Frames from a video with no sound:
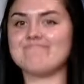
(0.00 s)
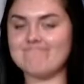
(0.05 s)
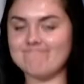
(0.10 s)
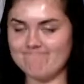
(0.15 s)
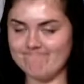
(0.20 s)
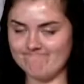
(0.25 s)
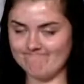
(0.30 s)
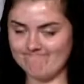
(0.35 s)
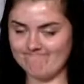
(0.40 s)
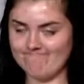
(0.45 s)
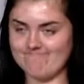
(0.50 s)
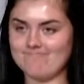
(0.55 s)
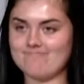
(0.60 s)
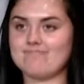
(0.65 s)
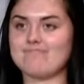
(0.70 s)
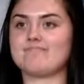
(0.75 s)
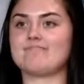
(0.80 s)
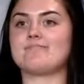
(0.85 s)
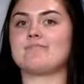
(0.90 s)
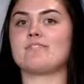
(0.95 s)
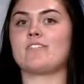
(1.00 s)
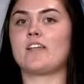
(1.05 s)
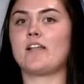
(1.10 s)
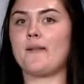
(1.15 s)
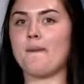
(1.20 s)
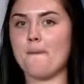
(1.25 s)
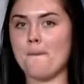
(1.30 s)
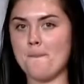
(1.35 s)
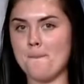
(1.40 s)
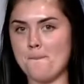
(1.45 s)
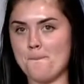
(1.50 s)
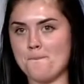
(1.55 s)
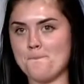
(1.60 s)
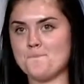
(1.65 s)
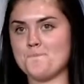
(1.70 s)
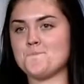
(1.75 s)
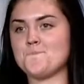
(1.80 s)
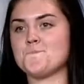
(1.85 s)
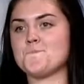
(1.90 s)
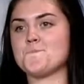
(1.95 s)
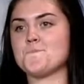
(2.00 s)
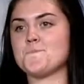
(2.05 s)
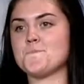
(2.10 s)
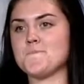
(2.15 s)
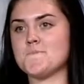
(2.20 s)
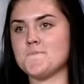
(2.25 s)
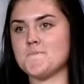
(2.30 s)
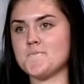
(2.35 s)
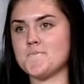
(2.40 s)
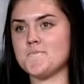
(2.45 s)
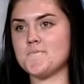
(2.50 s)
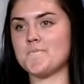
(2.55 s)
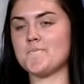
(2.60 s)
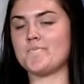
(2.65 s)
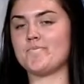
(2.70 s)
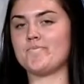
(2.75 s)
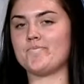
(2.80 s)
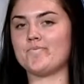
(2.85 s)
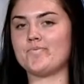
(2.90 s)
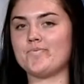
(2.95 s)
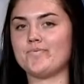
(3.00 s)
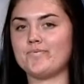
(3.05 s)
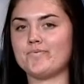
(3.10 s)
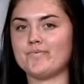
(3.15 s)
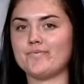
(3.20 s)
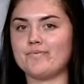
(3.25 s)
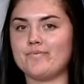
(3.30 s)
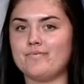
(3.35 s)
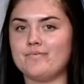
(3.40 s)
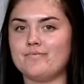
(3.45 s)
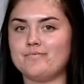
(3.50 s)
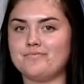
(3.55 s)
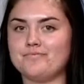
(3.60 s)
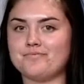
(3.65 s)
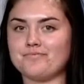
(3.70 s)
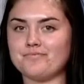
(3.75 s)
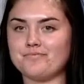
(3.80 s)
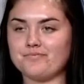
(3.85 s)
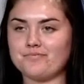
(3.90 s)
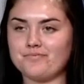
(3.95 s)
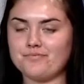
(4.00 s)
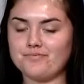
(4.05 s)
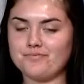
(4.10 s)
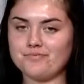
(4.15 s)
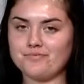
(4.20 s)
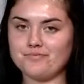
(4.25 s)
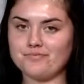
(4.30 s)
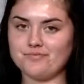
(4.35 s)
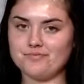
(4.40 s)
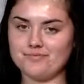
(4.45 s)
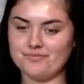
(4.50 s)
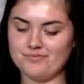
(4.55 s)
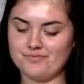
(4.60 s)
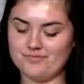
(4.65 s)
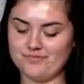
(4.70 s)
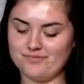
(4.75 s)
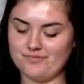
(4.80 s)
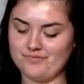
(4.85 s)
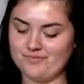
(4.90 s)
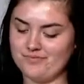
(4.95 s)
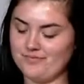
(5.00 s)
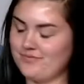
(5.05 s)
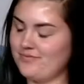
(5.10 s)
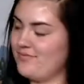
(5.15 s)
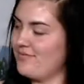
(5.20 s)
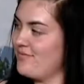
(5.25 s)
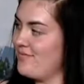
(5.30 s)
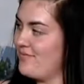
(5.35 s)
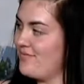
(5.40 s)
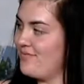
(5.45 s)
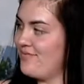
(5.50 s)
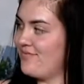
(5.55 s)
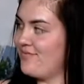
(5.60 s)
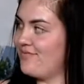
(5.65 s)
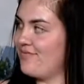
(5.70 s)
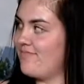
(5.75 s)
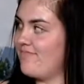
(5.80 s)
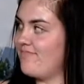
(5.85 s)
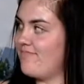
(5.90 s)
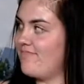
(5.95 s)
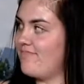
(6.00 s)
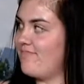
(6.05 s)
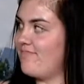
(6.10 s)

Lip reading: (silent)